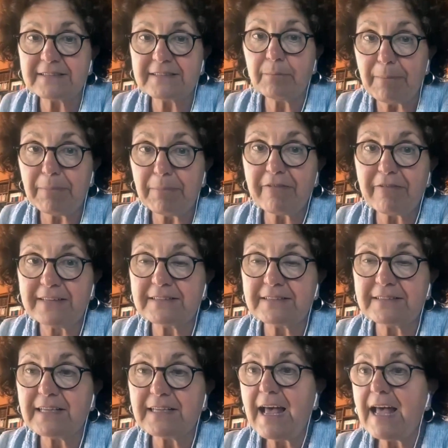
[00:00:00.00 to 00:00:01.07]
public
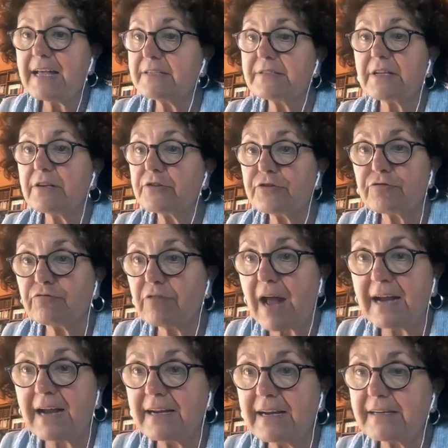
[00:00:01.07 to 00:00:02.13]
funds, has
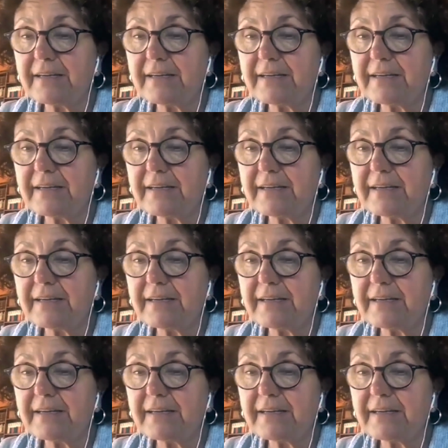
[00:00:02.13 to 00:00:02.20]
shrunk,